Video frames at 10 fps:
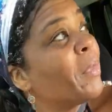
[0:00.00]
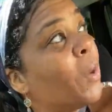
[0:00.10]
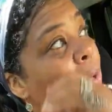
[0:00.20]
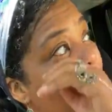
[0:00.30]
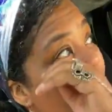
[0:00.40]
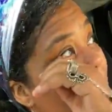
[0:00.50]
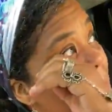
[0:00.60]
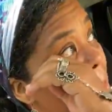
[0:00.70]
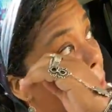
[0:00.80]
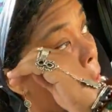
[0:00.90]
Hold on, let me
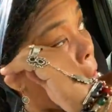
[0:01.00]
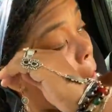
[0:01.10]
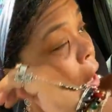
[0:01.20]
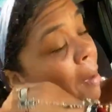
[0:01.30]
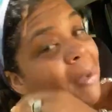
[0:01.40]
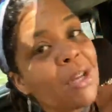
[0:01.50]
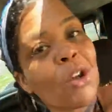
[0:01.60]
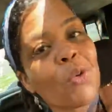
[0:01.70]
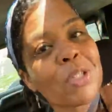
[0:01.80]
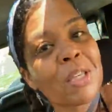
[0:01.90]
see. I'm being
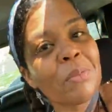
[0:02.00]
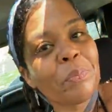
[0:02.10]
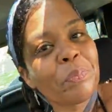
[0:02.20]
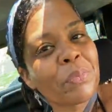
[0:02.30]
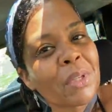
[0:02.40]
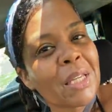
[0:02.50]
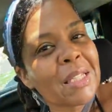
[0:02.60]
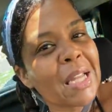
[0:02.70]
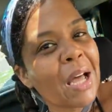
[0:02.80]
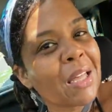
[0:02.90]
nosy.
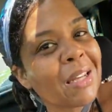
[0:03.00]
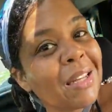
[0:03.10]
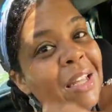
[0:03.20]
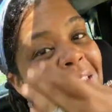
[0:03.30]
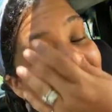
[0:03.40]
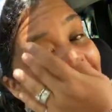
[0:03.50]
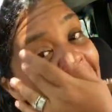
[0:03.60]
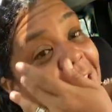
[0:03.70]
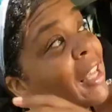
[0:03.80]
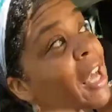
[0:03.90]
He's knocking. They
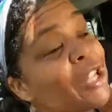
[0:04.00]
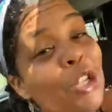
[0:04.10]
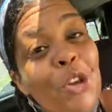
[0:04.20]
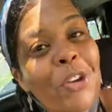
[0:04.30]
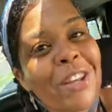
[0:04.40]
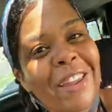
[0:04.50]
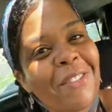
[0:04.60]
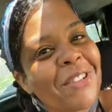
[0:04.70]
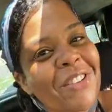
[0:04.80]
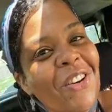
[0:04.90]
got security
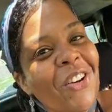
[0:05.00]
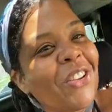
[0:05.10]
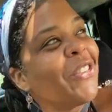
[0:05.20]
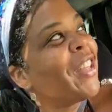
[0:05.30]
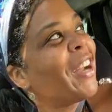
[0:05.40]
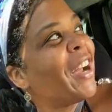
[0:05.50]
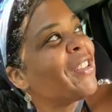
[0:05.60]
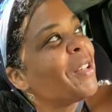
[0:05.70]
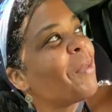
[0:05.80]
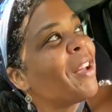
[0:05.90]
cameras all over their
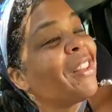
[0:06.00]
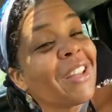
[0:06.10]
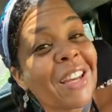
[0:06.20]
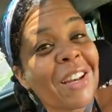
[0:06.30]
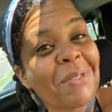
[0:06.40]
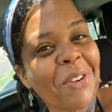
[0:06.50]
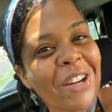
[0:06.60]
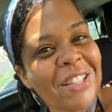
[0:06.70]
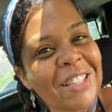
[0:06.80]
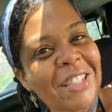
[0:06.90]
house. They're probably looking at him
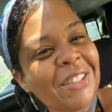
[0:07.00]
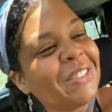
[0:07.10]
crazy.